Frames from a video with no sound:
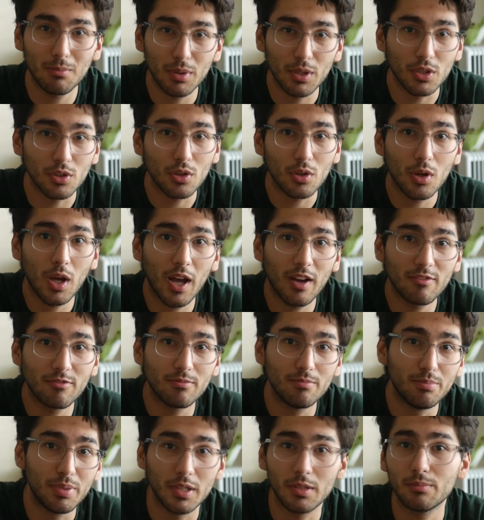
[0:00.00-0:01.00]
but you'll
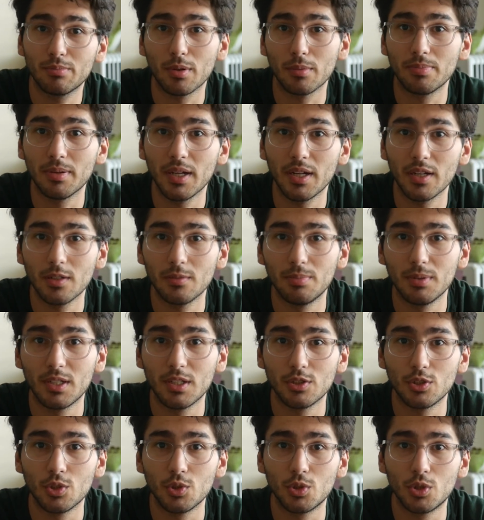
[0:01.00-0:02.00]
have been prepared
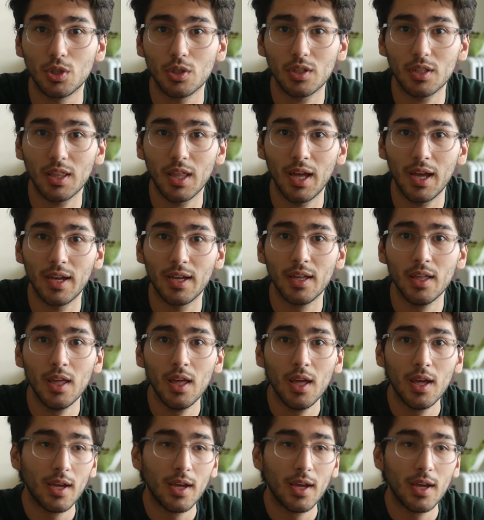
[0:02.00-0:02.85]
because you took that